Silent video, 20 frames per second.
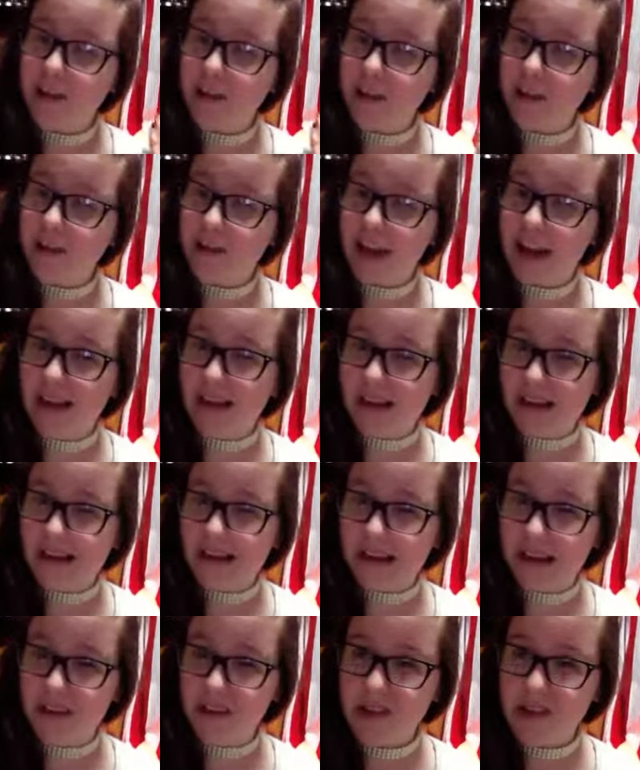in
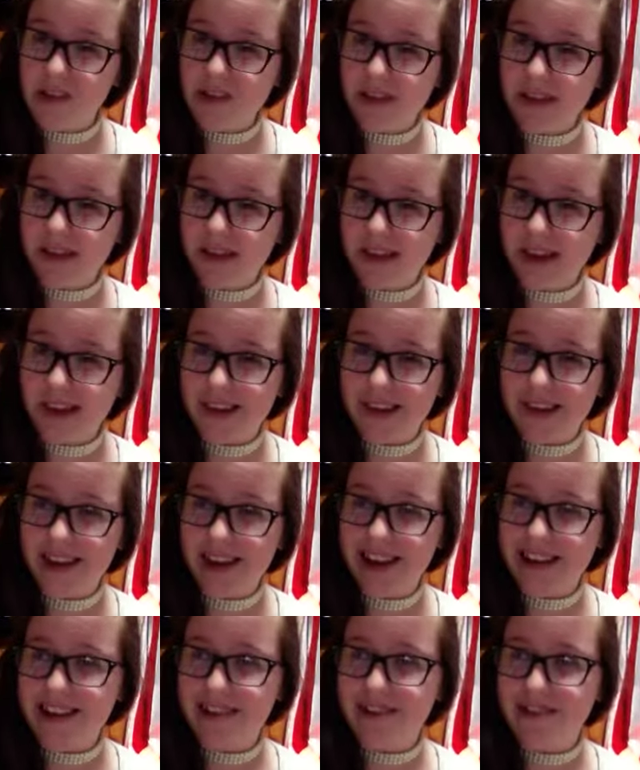2007 because it sounds
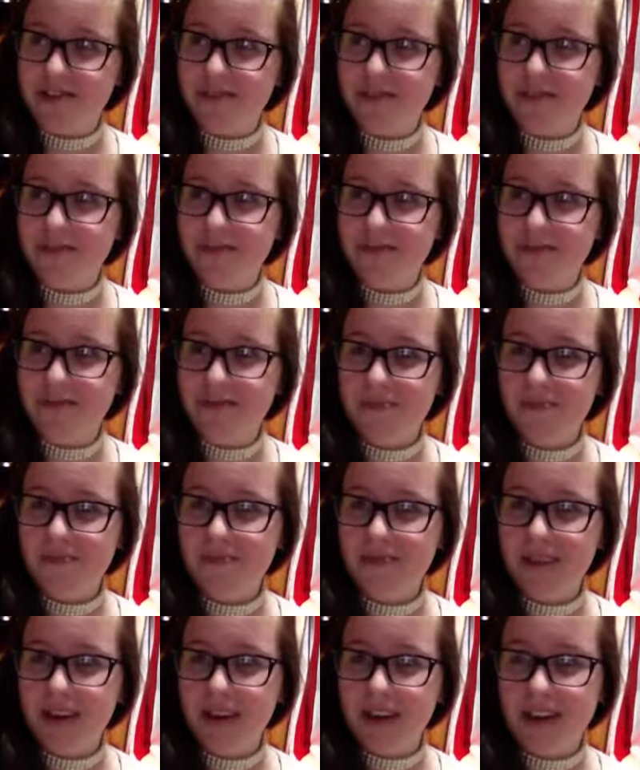kind of
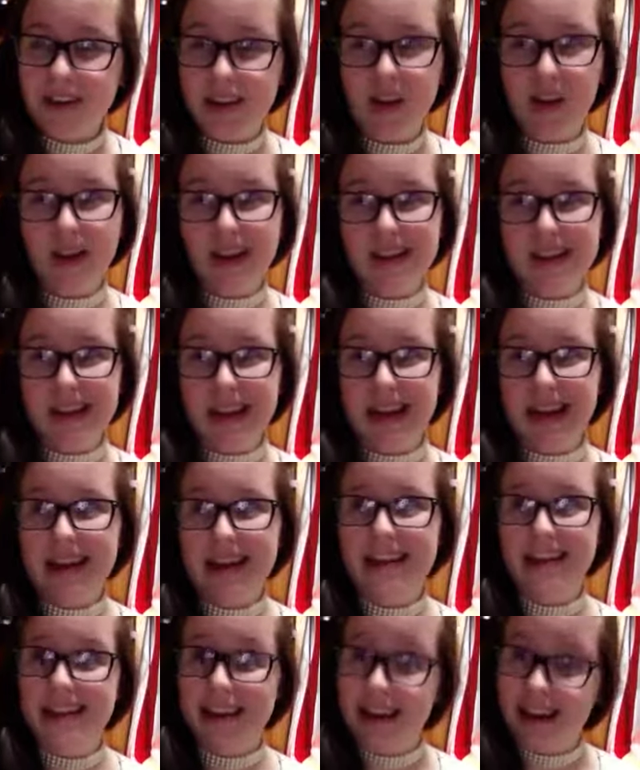dare I say
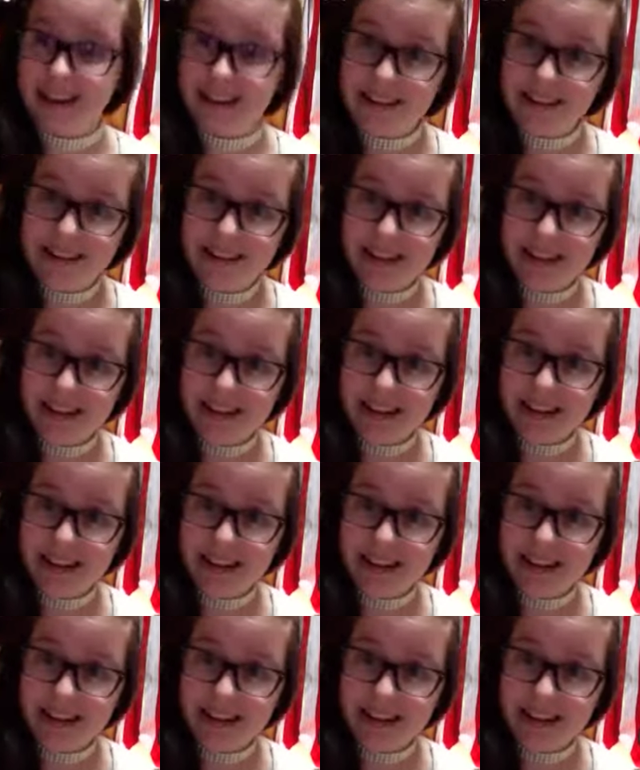it dated